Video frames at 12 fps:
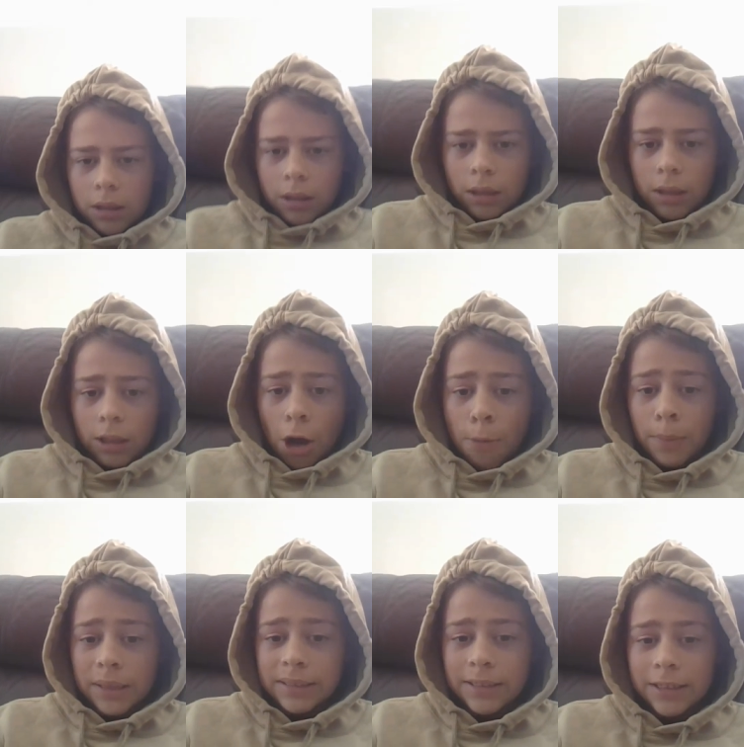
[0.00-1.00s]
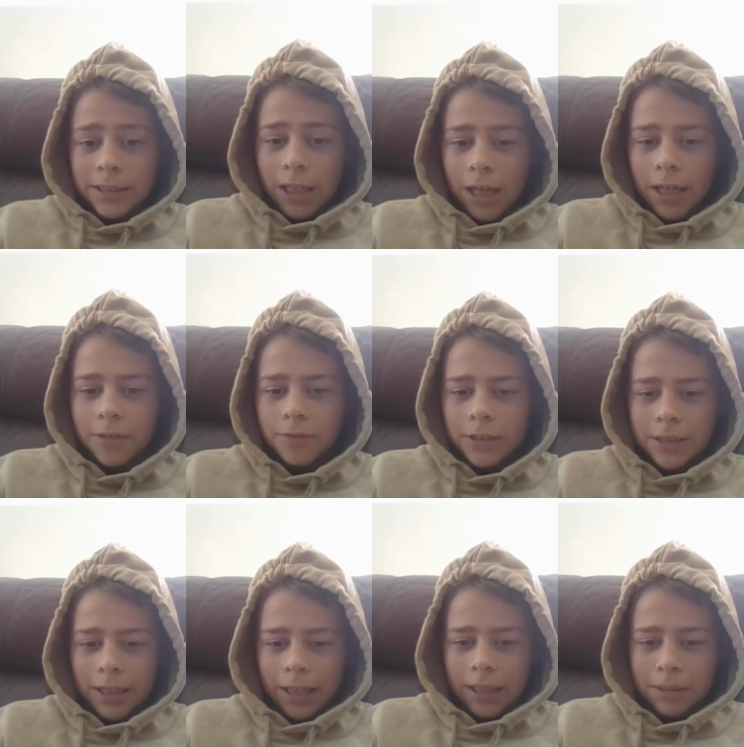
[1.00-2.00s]
Uh, I missed the start of this
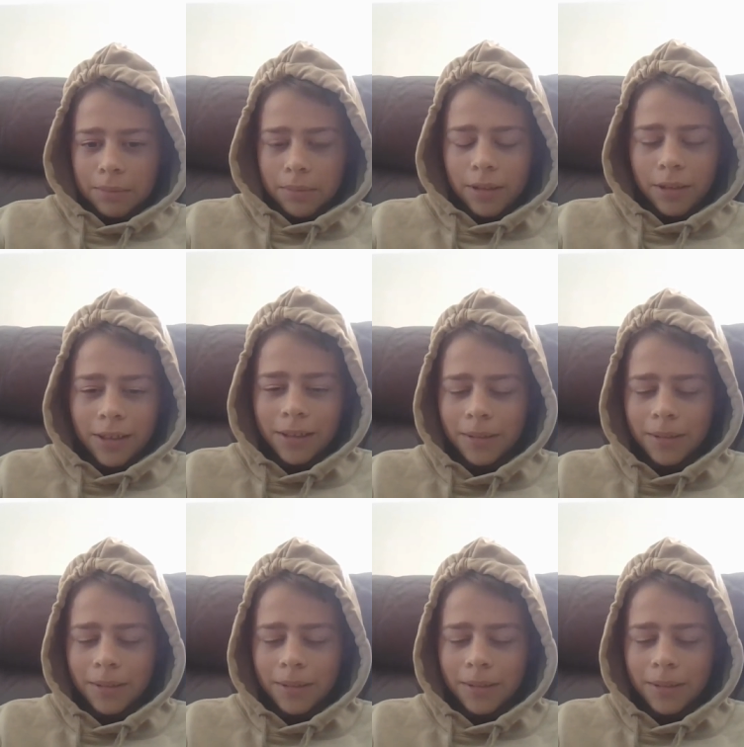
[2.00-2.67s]
game. Uh,